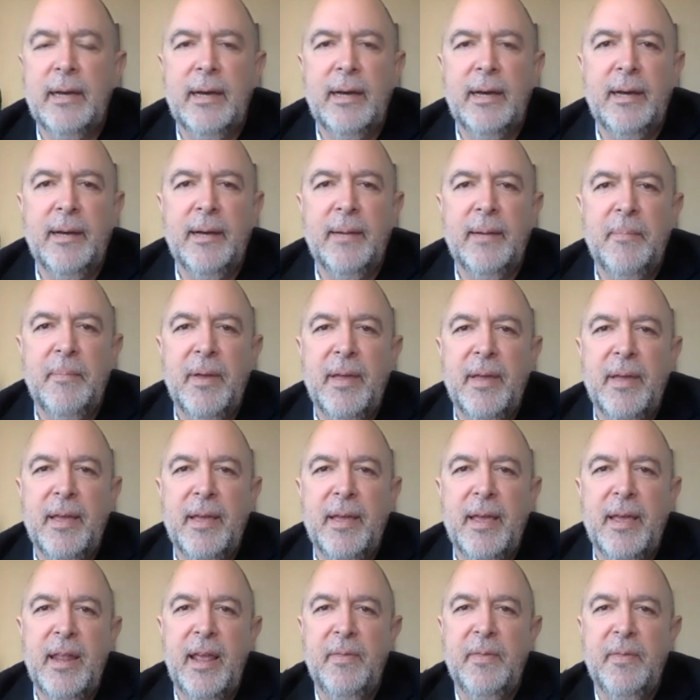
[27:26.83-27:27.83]

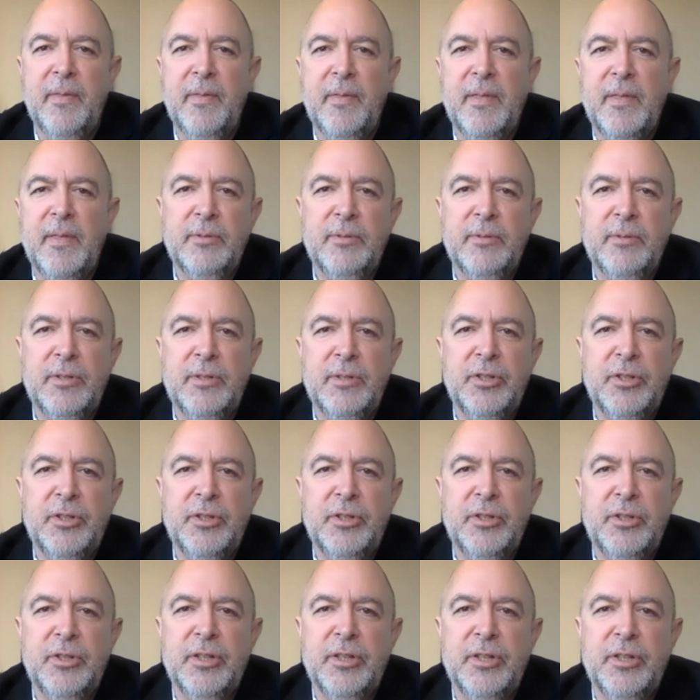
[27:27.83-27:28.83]
and this was
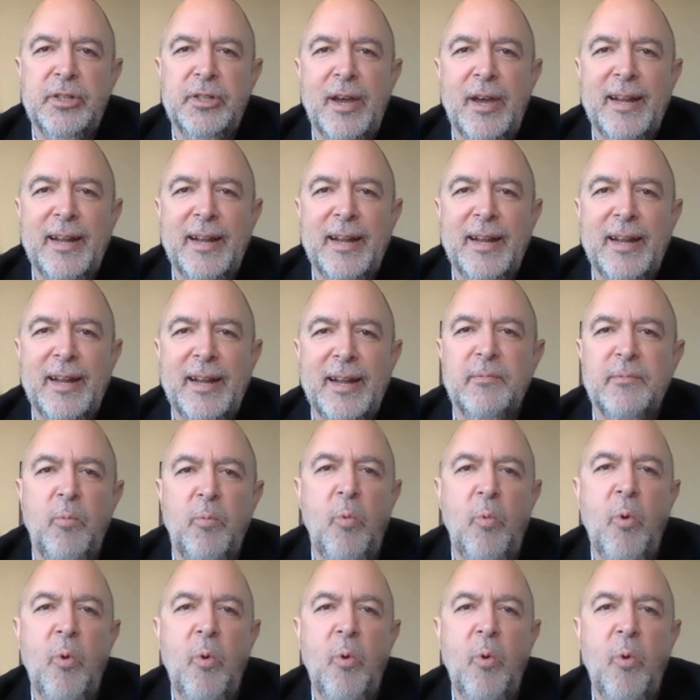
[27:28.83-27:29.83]
just to try to get us
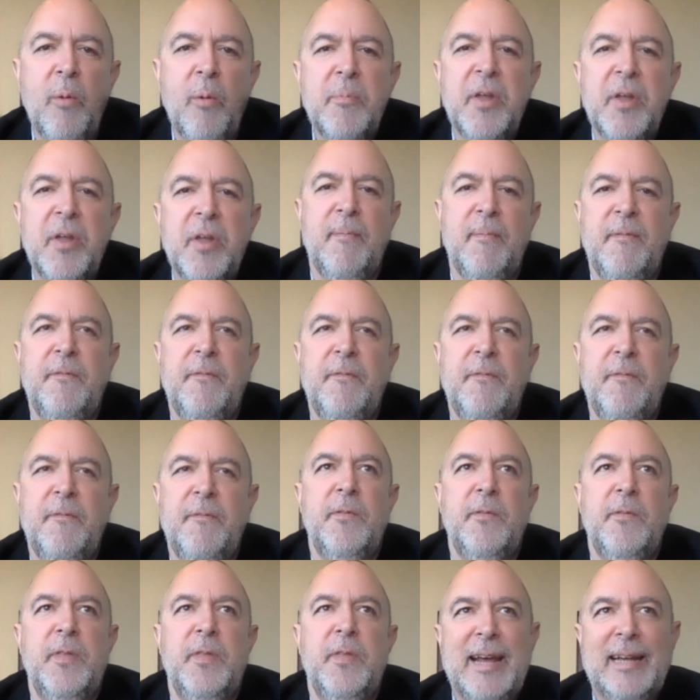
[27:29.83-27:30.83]
warmed up for
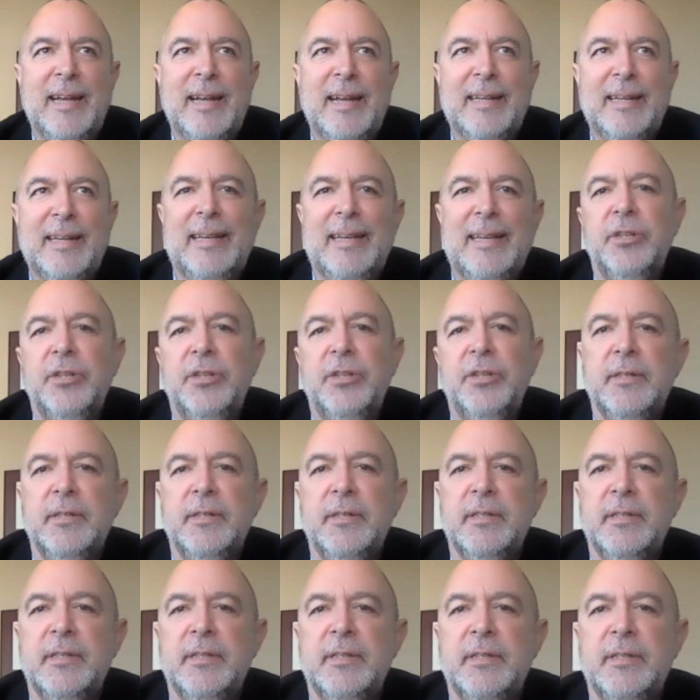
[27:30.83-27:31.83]
the next sessions
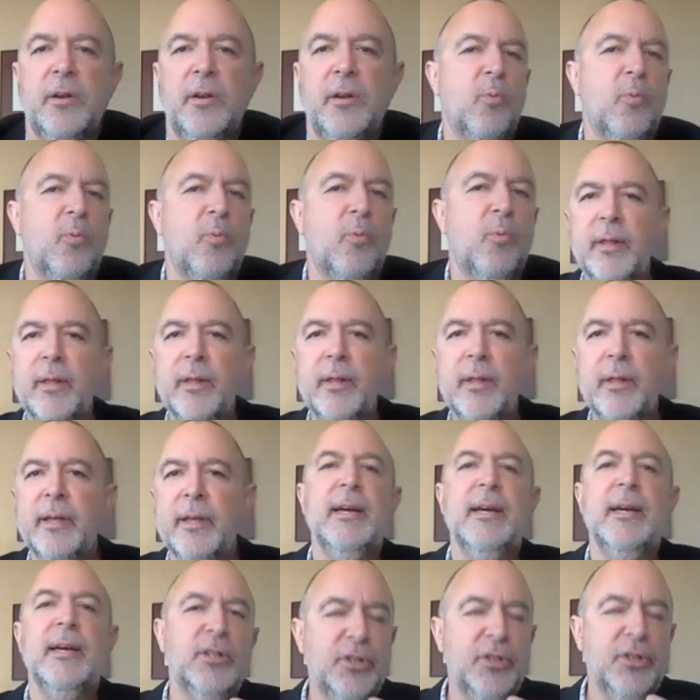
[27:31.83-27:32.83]
that are going to really
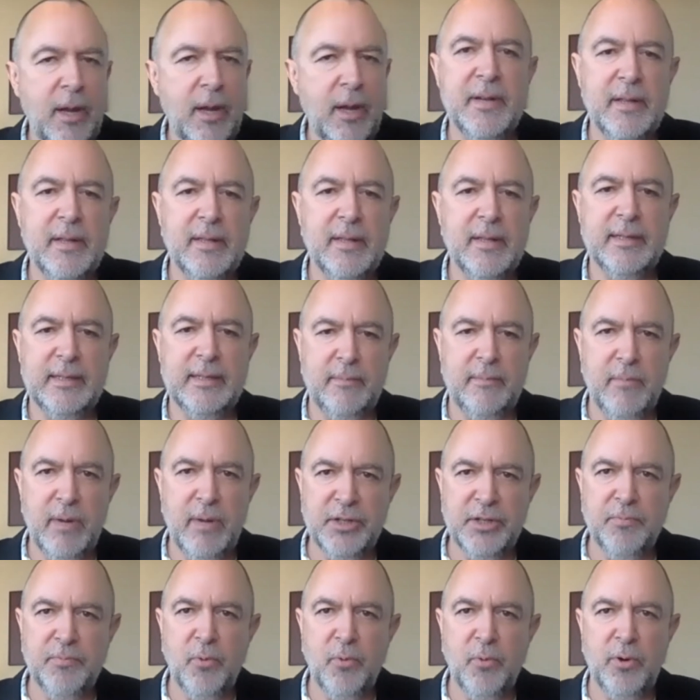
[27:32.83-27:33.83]
jump into this in
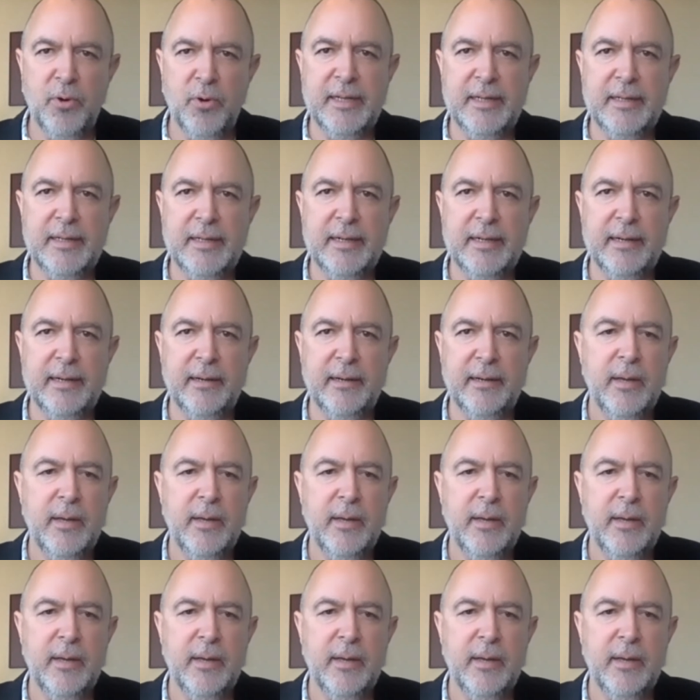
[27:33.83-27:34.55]
much more detail.